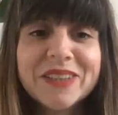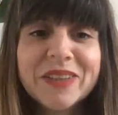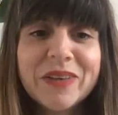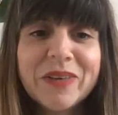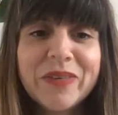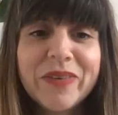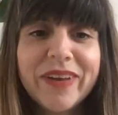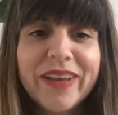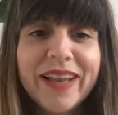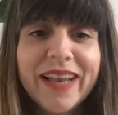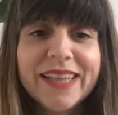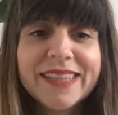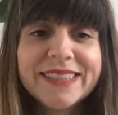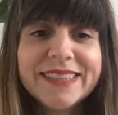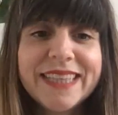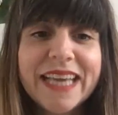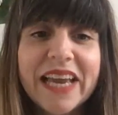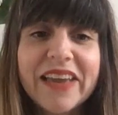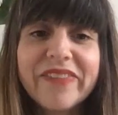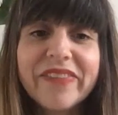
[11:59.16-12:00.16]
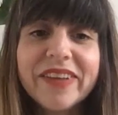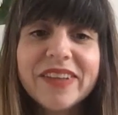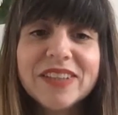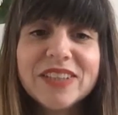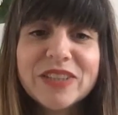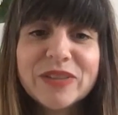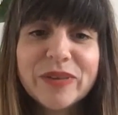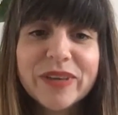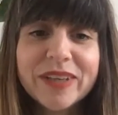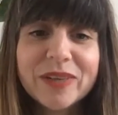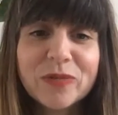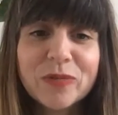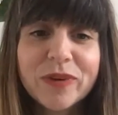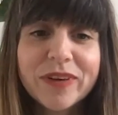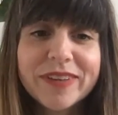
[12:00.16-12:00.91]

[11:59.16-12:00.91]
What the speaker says: So let's dive into it.